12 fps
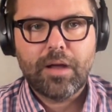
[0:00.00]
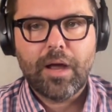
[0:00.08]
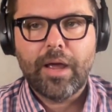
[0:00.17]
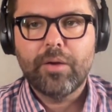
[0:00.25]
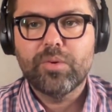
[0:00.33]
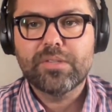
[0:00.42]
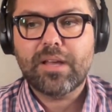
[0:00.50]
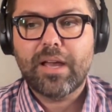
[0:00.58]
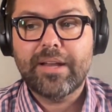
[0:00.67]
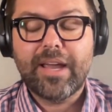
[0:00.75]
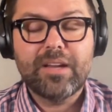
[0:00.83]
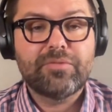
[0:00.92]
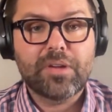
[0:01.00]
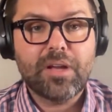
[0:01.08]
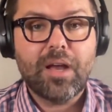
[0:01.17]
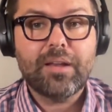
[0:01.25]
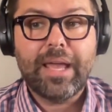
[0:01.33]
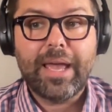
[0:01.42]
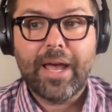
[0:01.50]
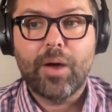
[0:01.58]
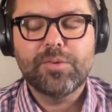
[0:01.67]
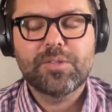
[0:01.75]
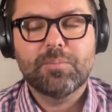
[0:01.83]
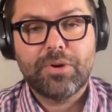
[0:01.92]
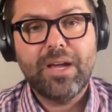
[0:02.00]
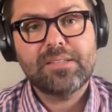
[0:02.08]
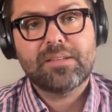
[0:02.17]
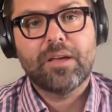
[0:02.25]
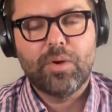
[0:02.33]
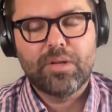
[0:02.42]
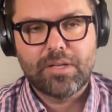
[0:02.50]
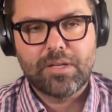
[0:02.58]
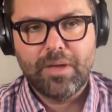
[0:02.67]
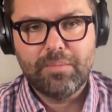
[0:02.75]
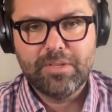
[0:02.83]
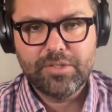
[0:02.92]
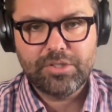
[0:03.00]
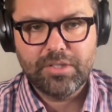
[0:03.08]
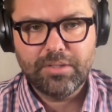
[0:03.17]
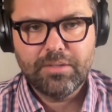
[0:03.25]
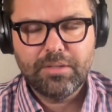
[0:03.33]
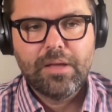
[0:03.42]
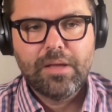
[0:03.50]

And I'd forgotten how depressed I was on my mission.